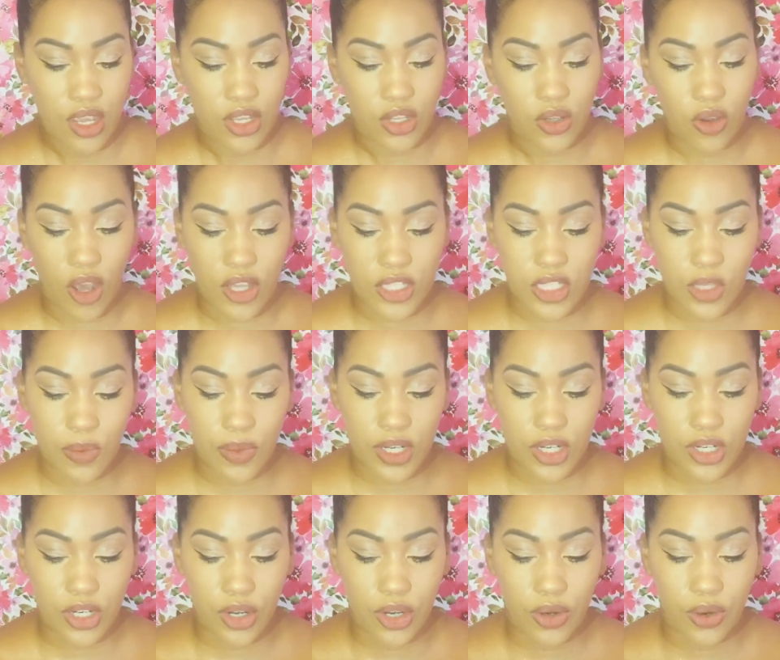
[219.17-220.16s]
You also want to
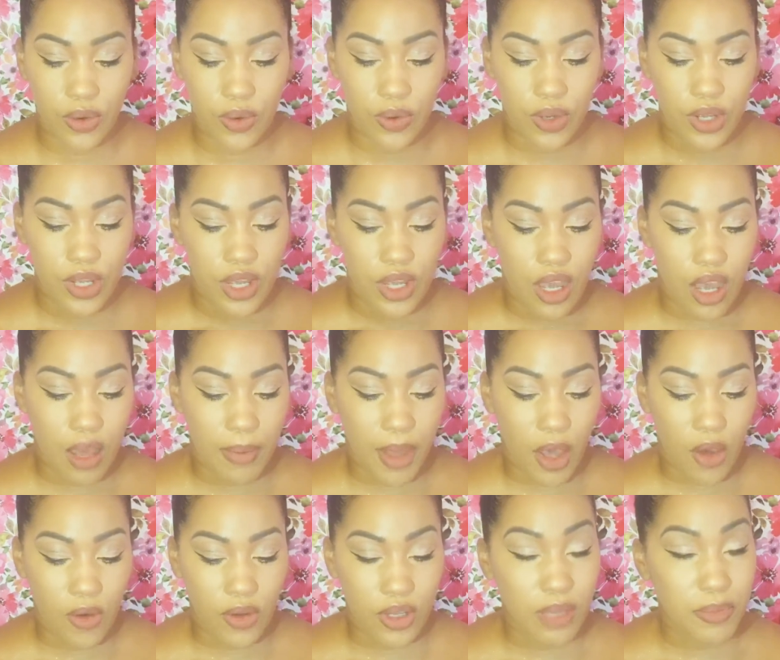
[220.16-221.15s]
know
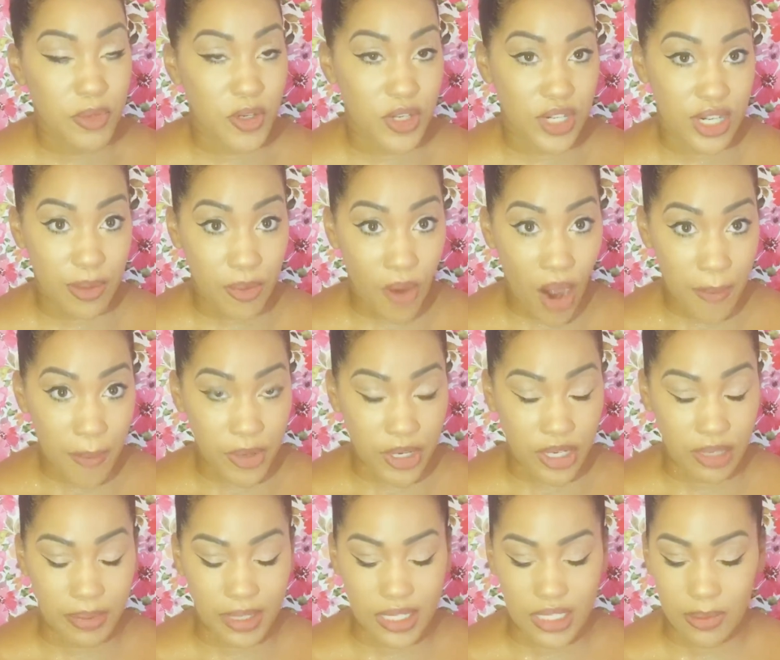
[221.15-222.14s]
about community property
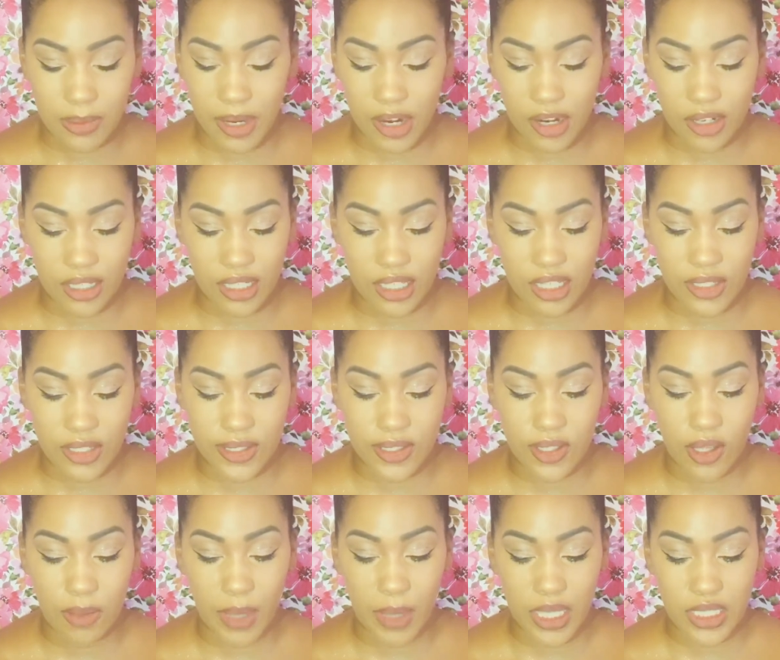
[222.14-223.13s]
because apparently this is
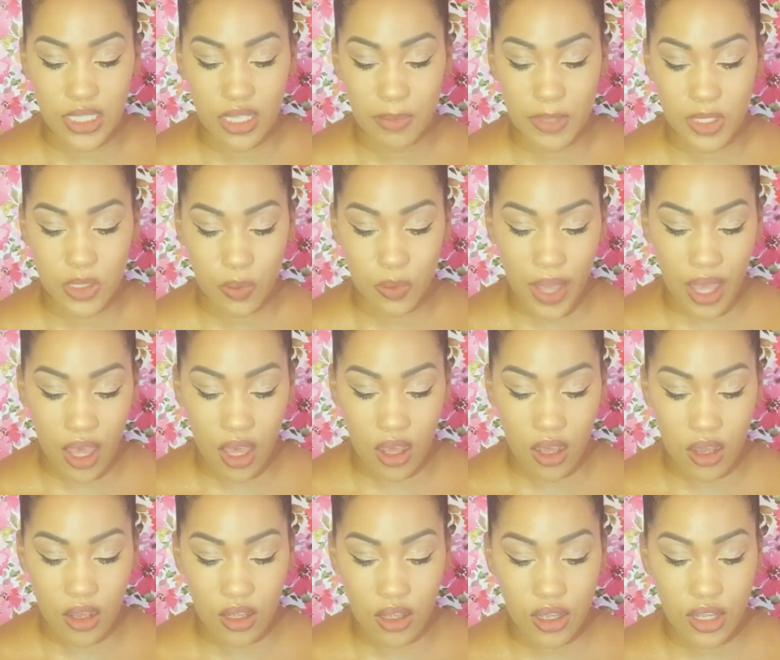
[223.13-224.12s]
on my exam as
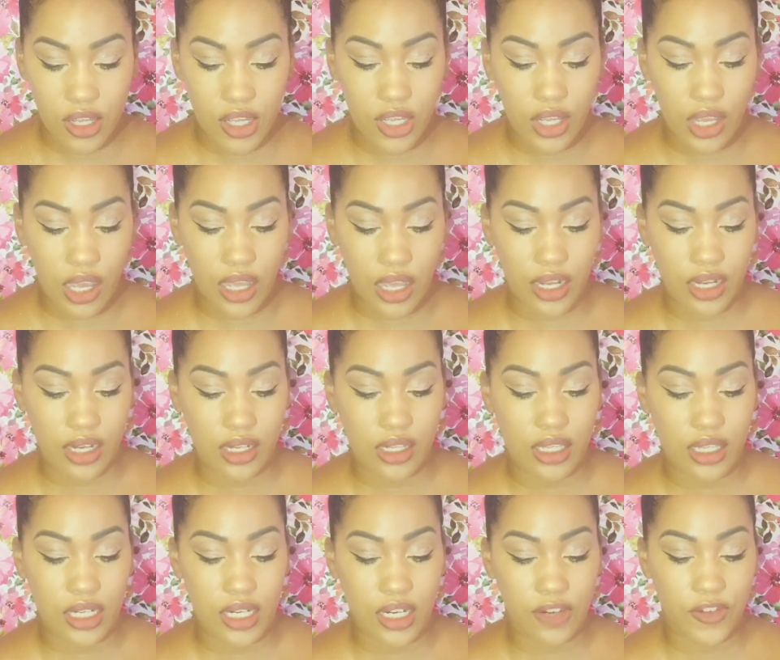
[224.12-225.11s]
well, and
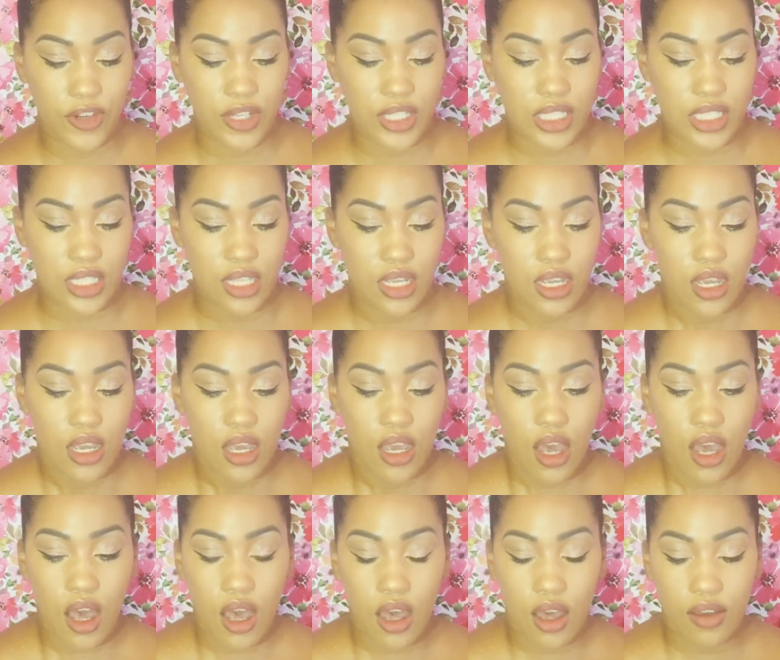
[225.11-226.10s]
the difference
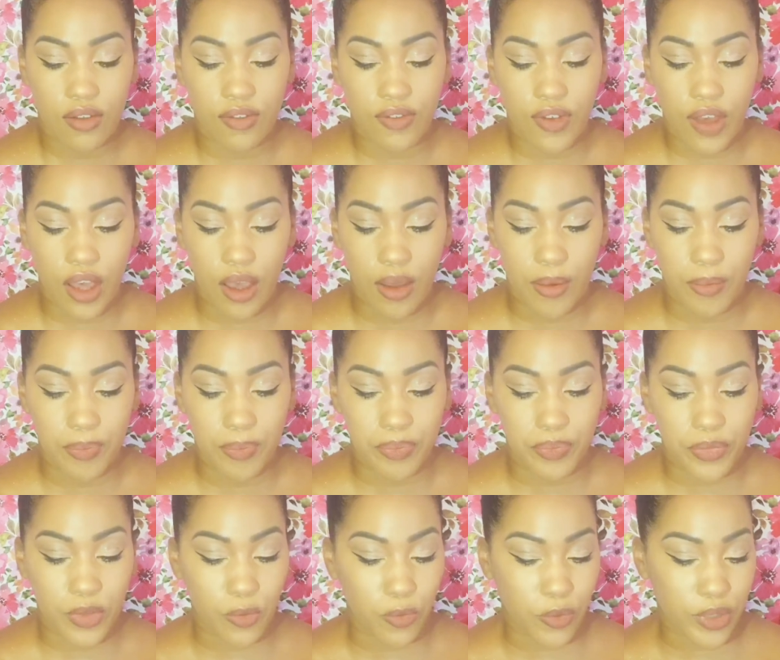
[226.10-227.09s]
of
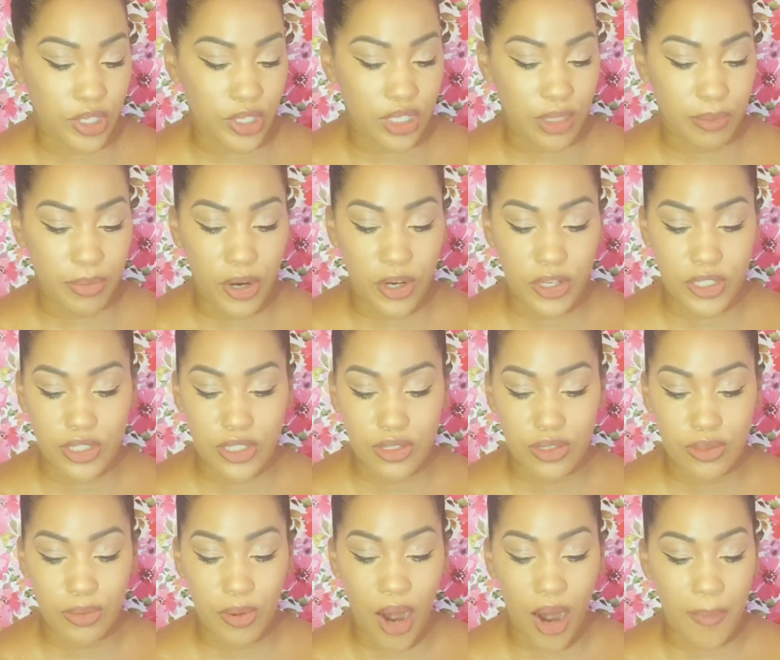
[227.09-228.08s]
real and
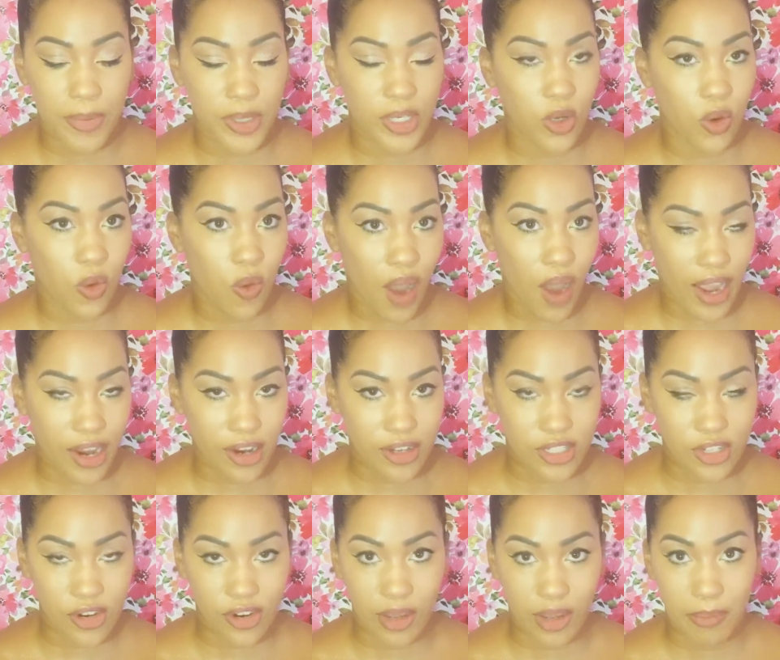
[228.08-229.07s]
personal property acquired
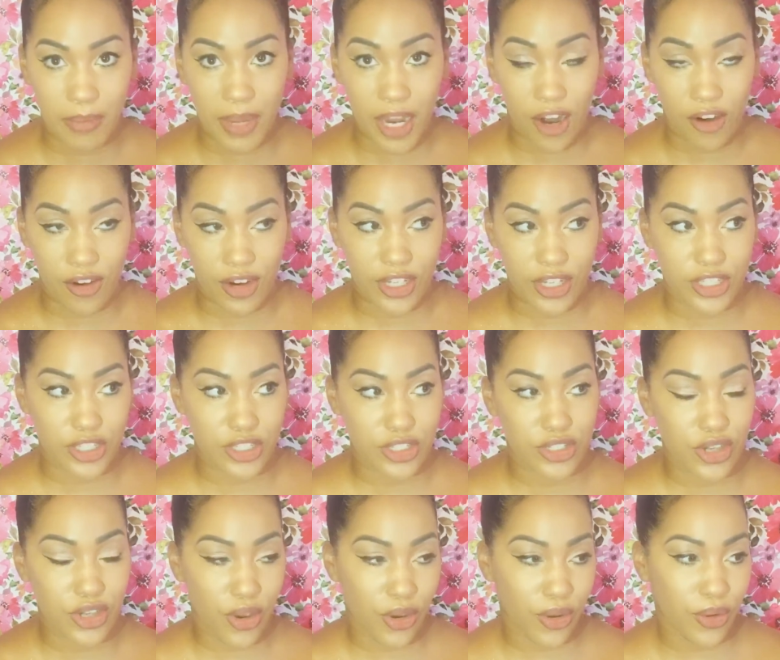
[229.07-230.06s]
during a marriage.
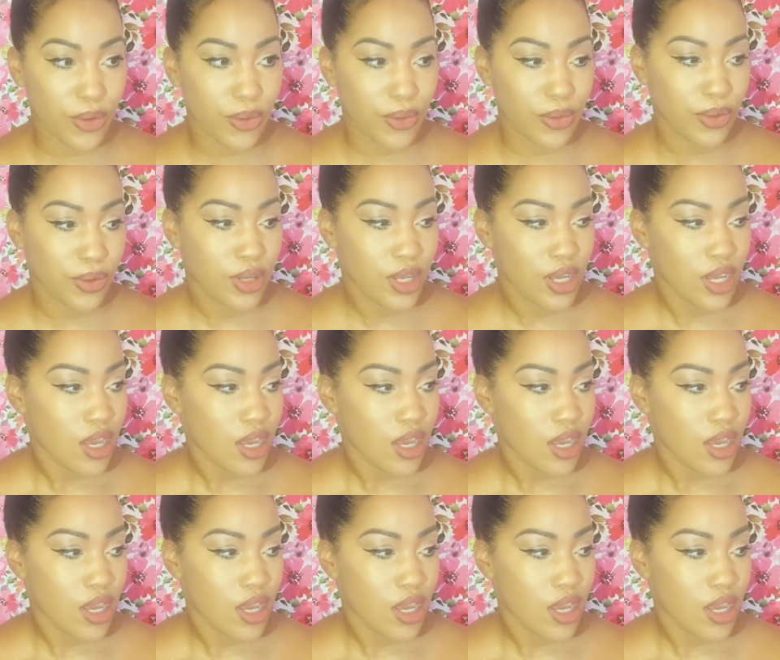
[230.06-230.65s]
Know